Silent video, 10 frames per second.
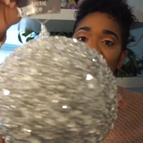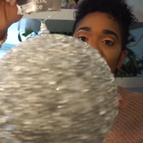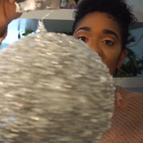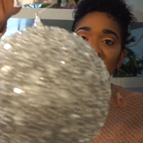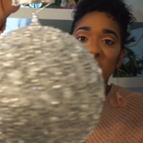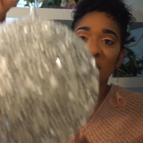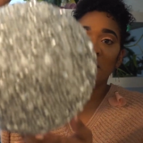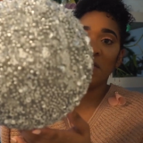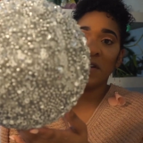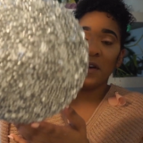They're
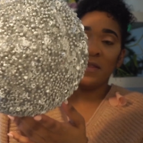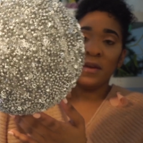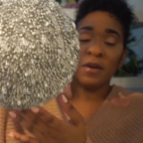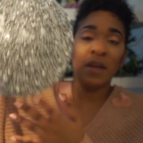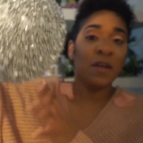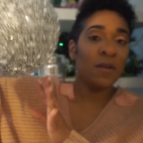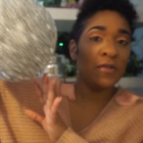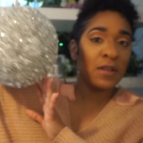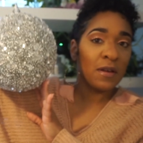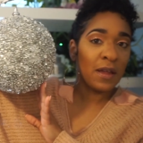silver and they're
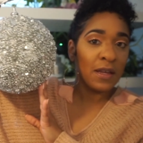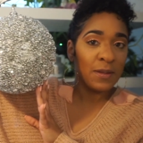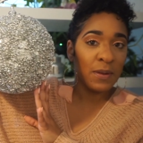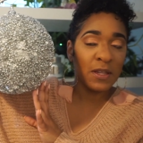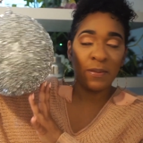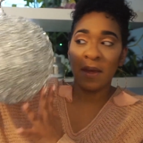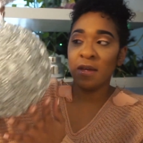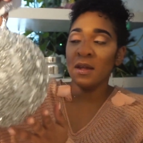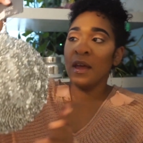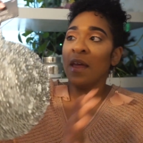huge. They're like as big as my
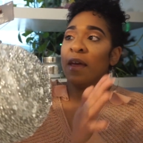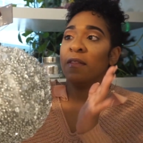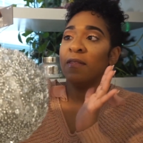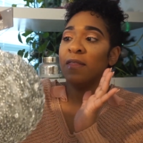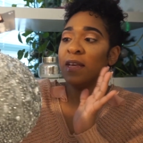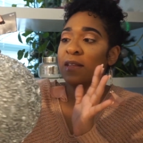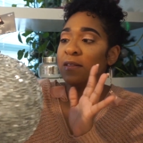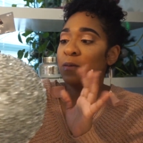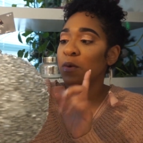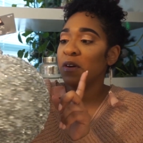head.
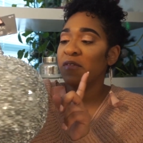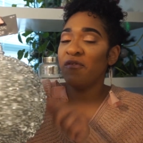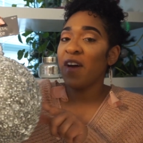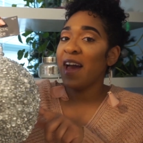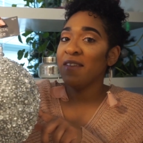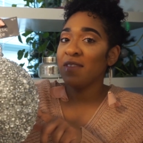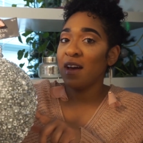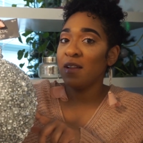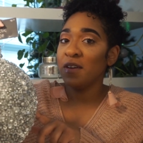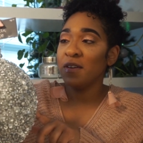These were
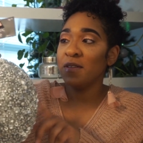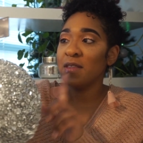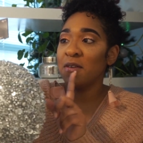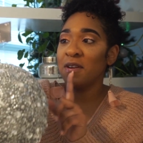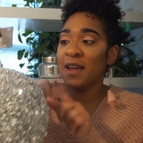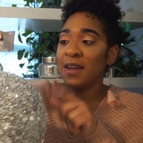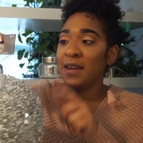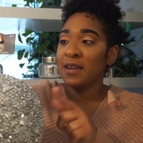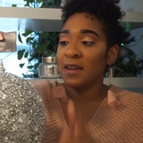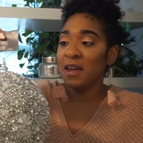$5. They were
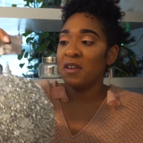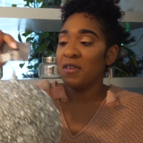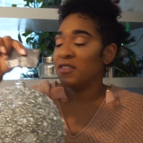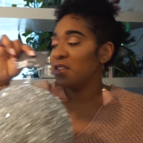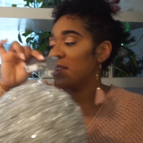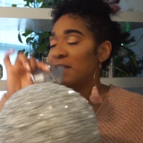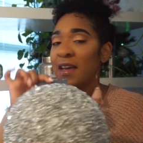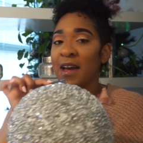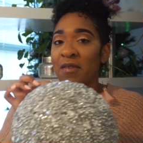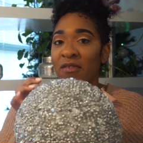$9.99 originally, so
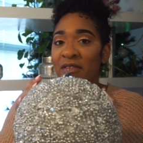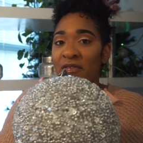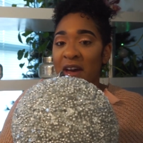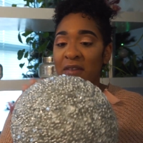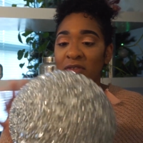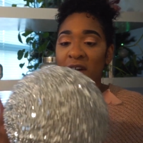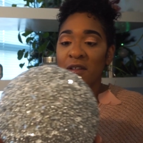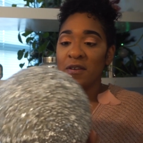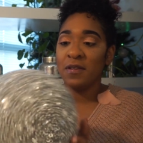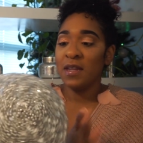I got them for
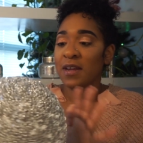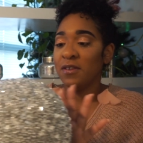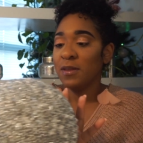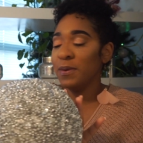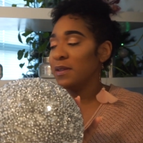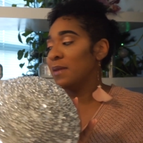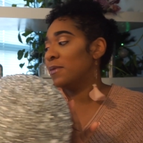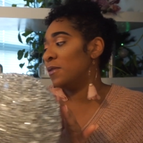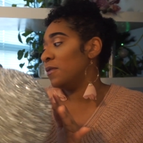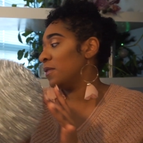$5. And I just picked up
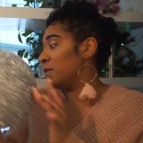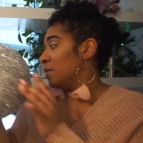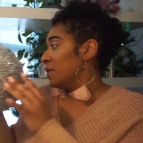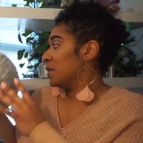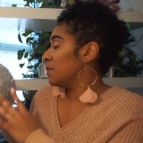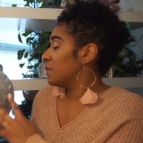2 of those.